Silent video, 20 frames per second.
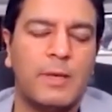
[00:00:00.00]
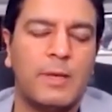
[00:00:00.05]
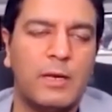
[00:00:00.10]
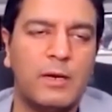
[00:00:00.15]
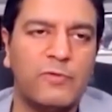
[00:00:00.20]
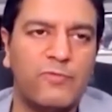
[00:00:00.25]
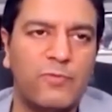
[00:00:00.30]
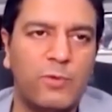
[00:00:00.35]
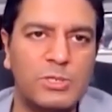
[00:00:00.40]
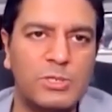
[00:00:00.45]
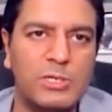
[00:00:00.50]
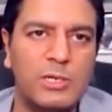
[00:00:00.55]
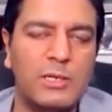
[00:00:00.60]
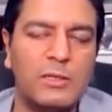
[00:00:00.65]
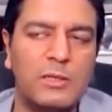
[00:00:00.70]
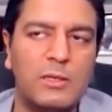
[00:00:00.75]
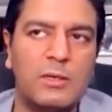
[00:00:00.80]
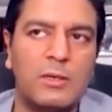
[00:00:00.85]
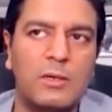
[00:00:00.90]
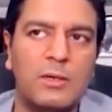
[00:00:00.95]
And unfortunately,
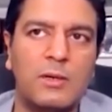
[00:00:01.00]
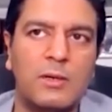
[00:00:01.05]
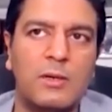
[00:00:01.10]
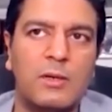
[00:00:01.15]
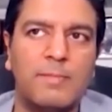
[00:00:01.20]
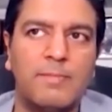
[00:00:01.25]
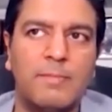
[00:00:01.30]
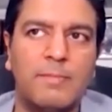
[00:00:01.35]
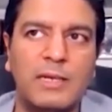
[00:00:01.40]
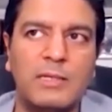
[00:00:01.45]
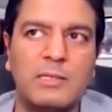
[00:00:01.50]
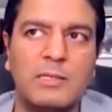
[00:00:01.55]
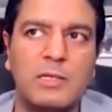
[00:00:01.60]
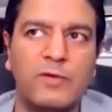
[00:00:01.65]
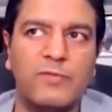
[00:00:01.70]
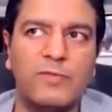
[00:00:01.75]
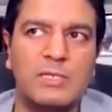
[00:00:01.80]
the mindset of